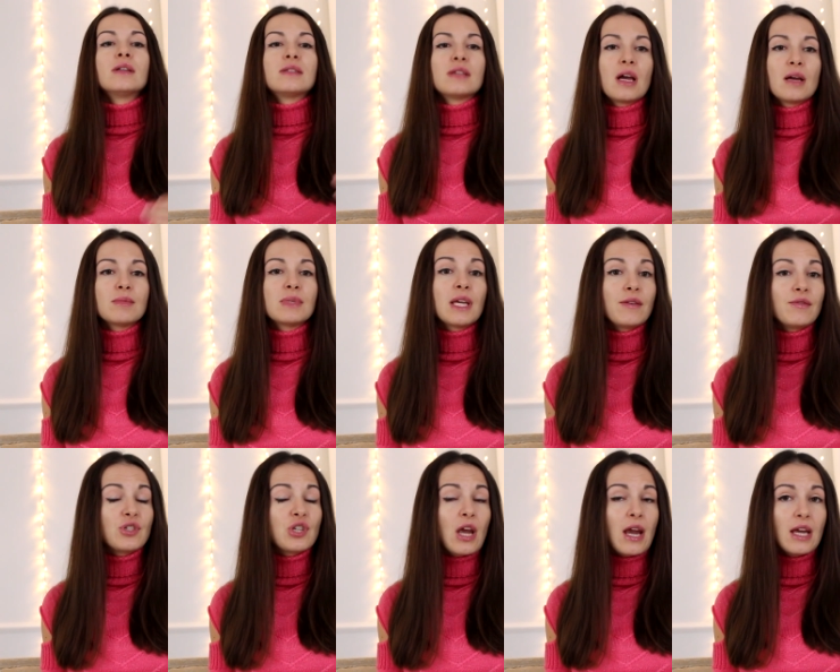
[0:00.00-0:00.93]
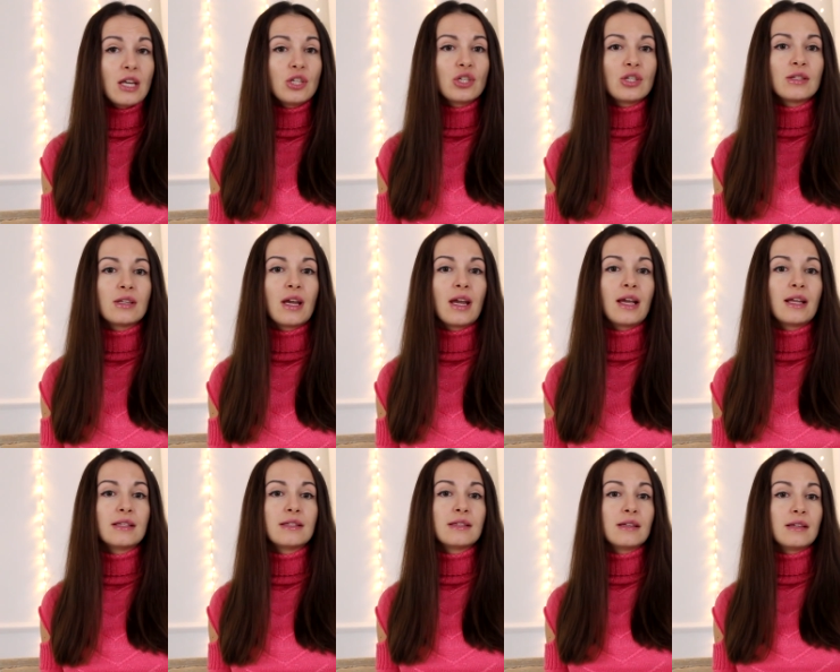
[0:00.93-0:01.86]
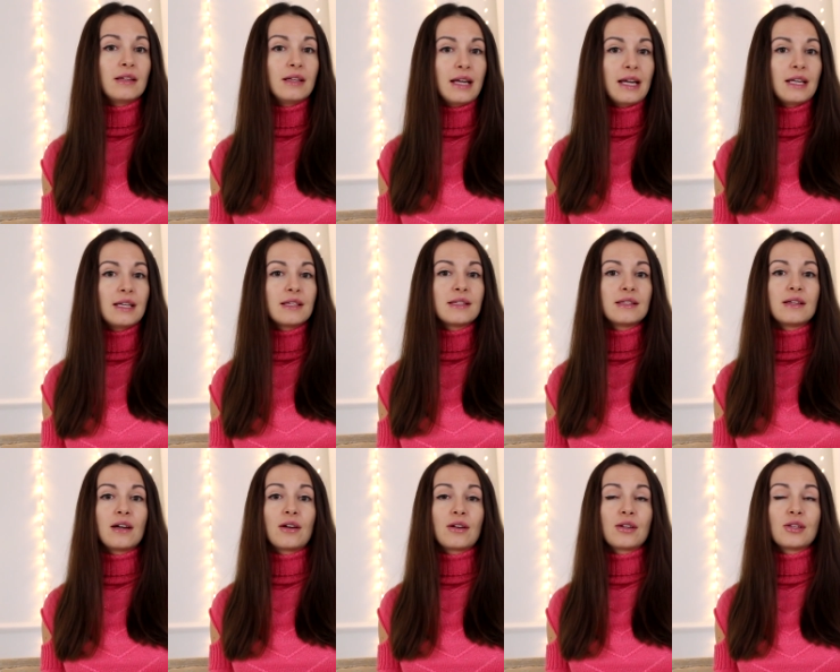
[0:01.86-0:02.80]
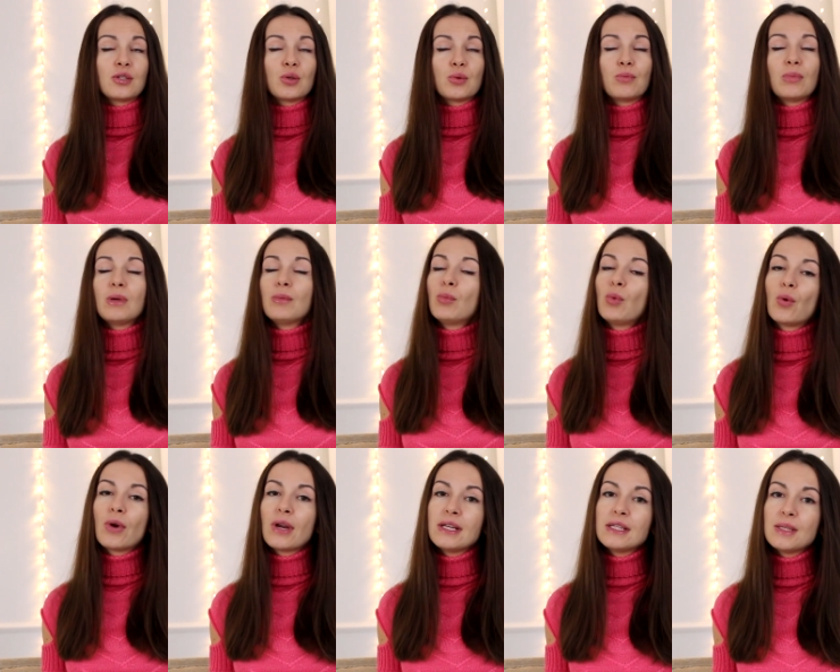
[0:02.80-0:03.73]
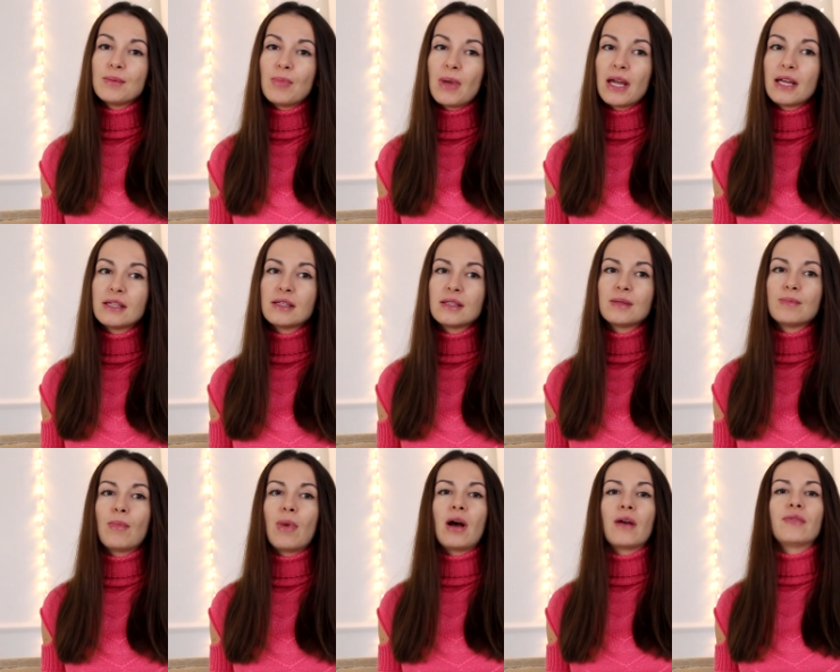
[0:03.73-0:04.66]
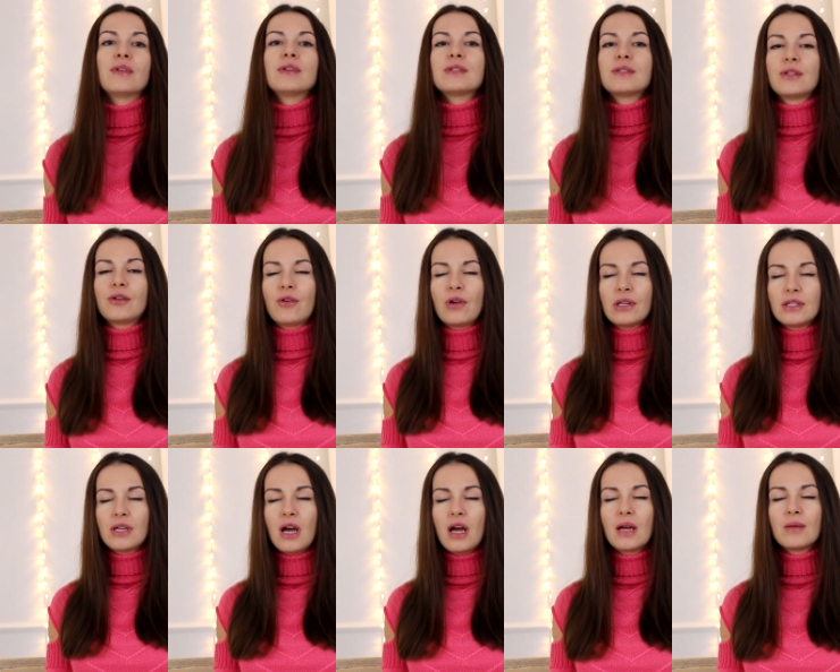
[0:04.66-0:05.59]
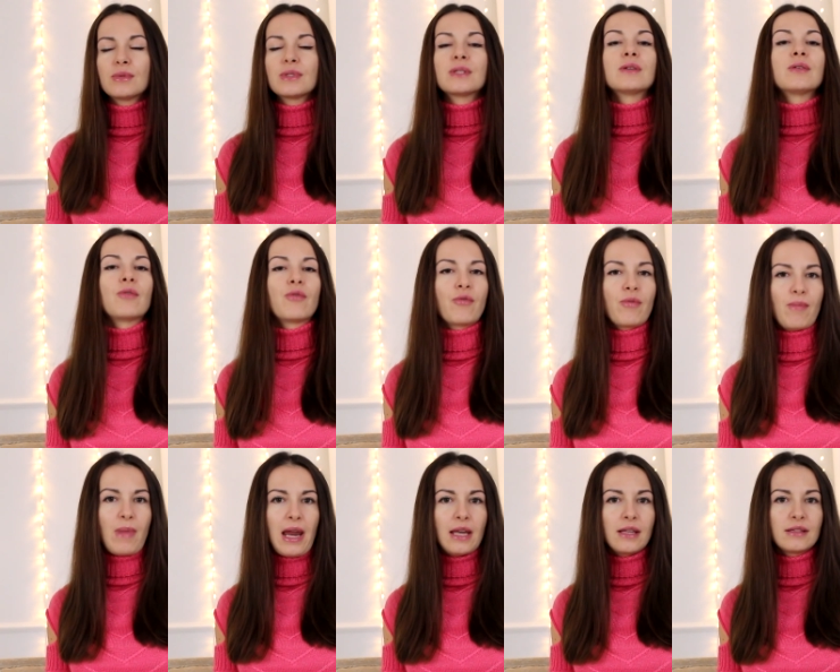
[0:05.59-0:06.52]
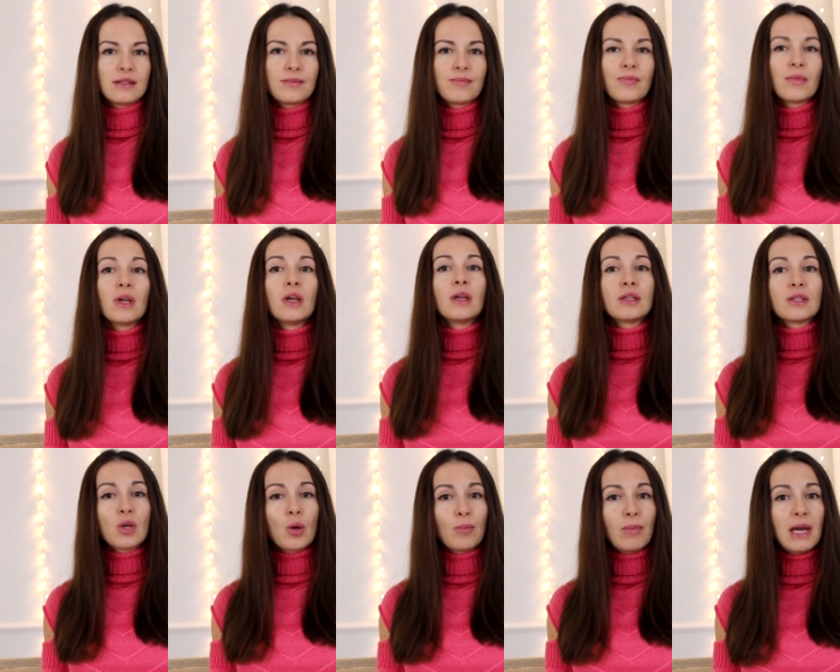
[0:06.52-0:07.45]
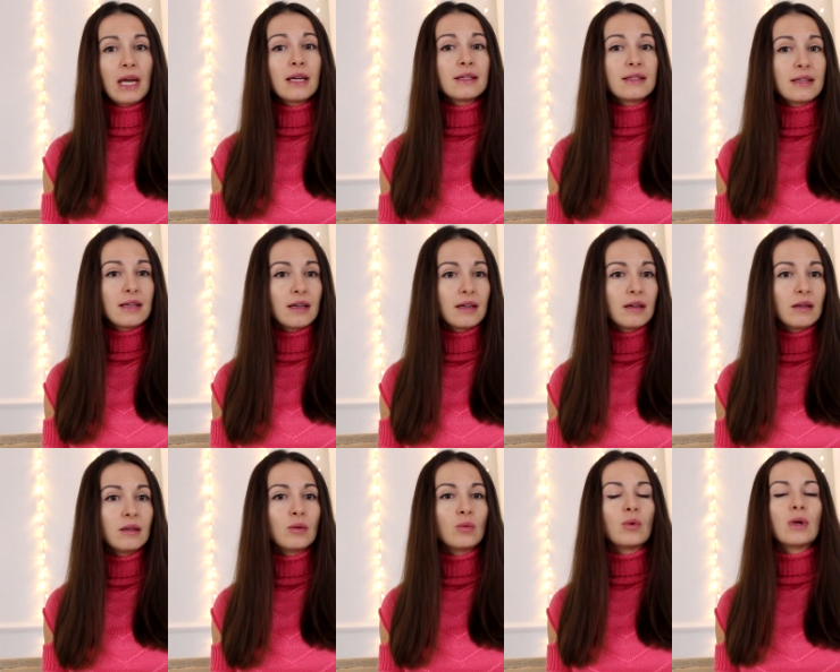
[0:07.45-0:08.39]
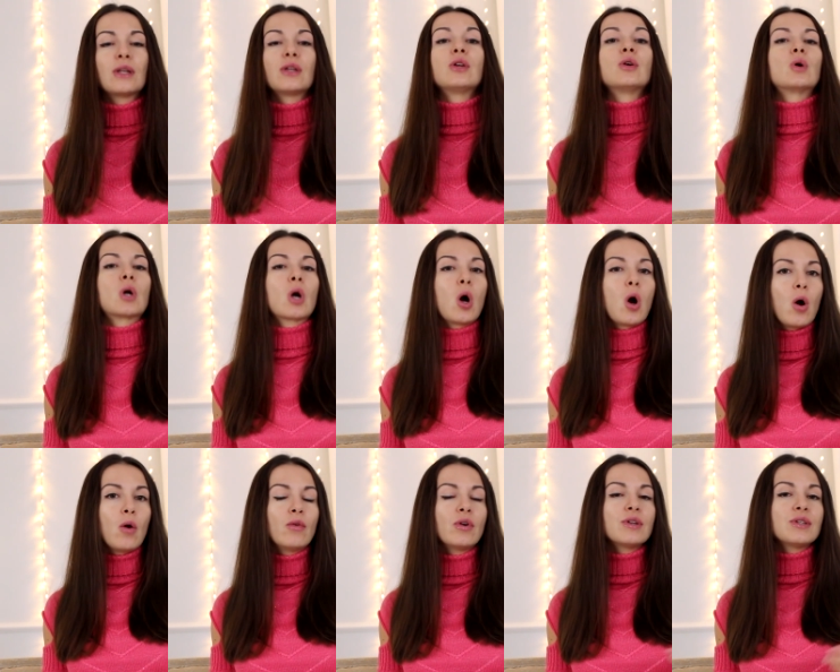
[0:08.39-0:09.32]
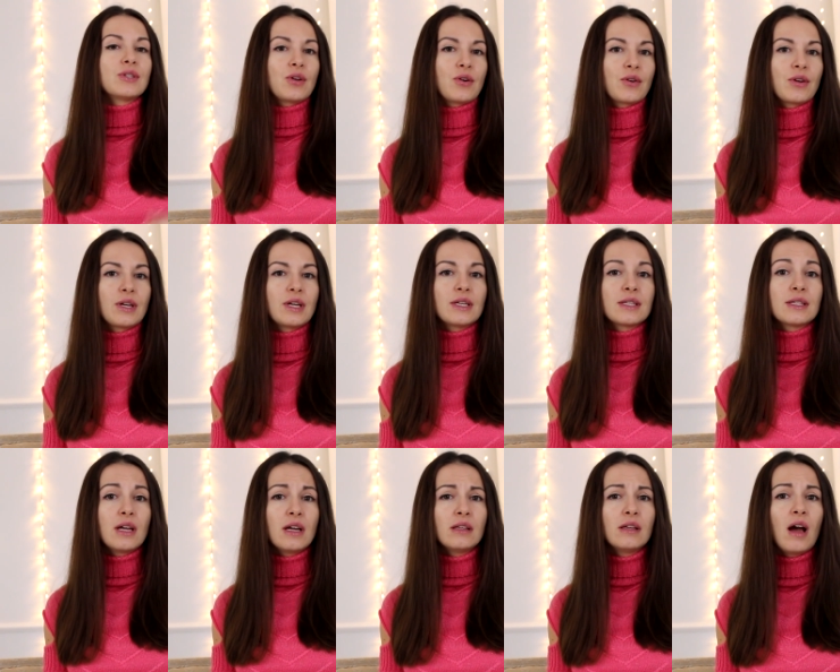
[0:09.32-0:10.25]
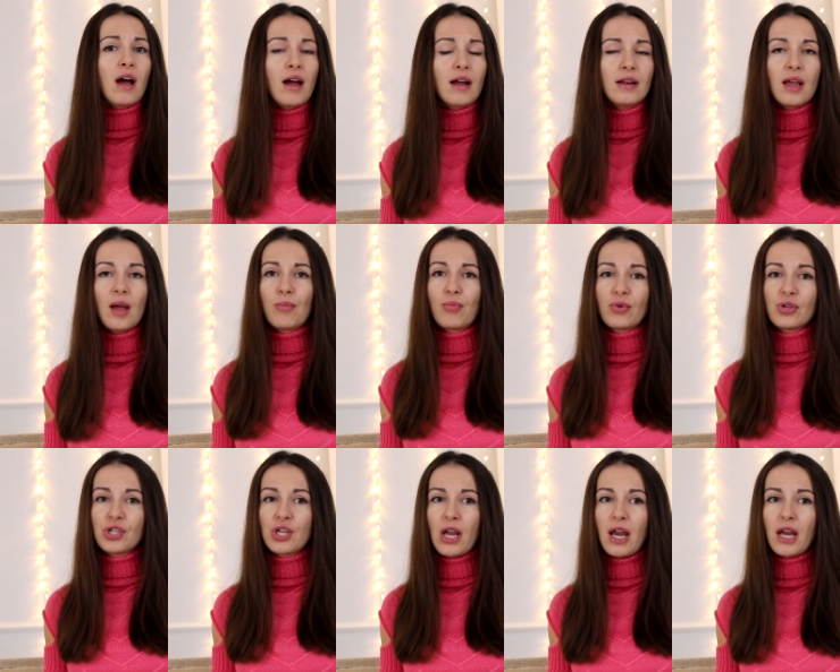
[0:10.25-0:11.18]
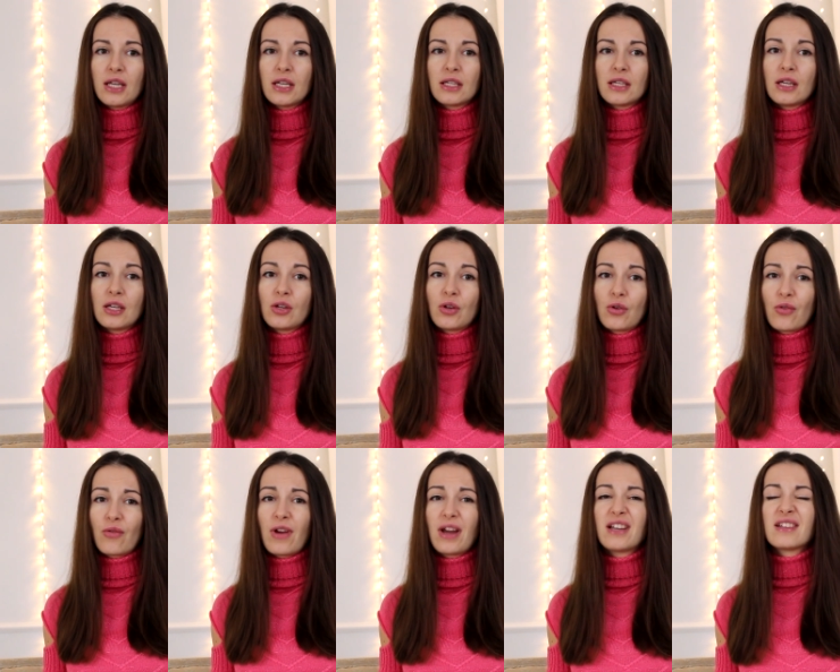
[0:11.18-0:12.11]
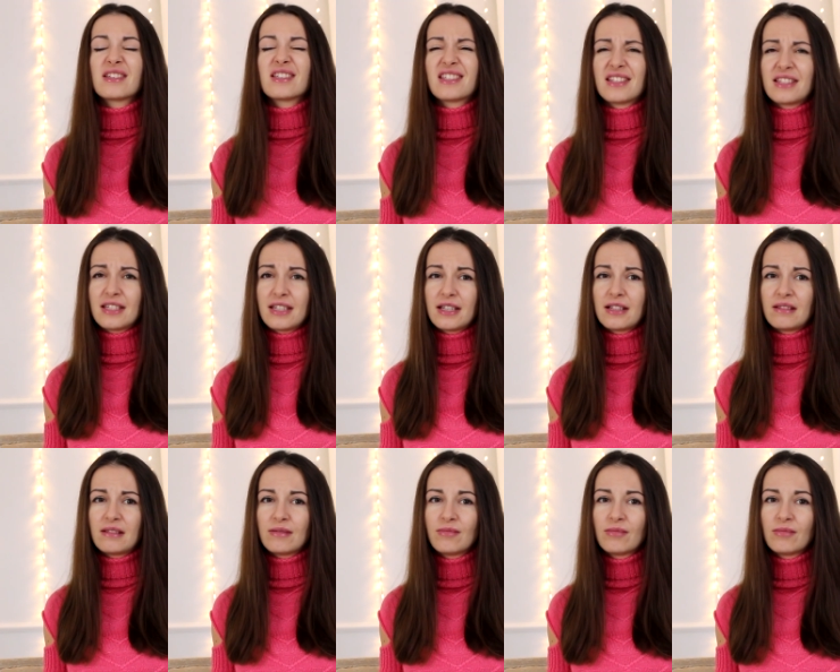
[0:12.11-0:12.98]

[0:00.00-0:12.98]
Times have changed and ladies started to be more independent, but the stereotypes remained. So being single when you are over 30 is not highly appreciated in Ukraine still,